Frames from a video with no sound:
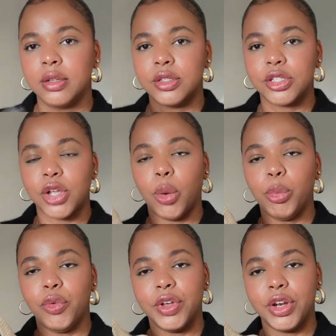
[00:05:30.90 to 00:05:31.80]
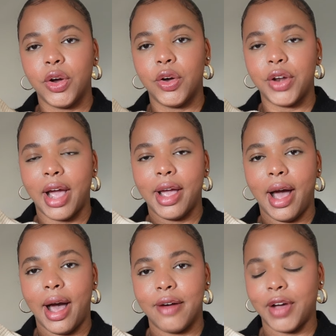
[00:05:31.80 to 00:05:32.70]
So moving on, I
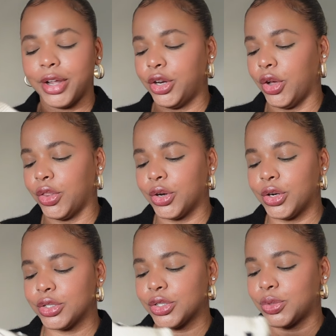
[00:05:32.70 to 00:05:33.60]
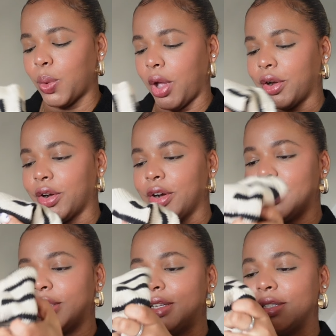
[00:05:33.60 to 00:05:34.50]
have another
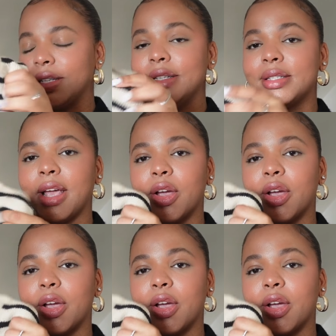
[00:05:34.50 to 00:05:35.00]
sweater. This is a